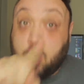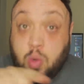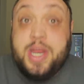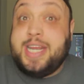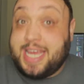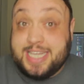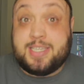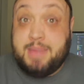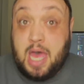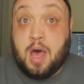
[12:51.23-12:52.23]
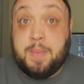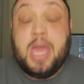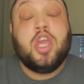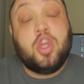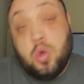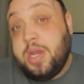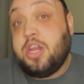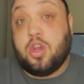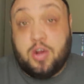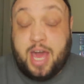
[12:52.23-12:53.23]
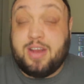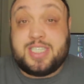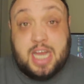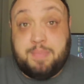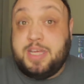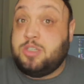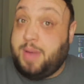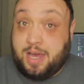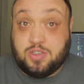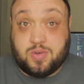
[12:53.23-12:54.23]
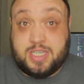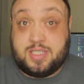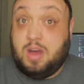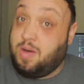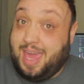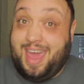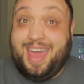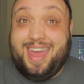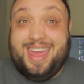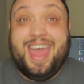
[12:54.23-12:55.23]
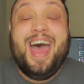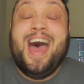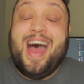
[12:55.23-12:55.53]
You need to get some help. You need to learn how to set up these boundaries, okay?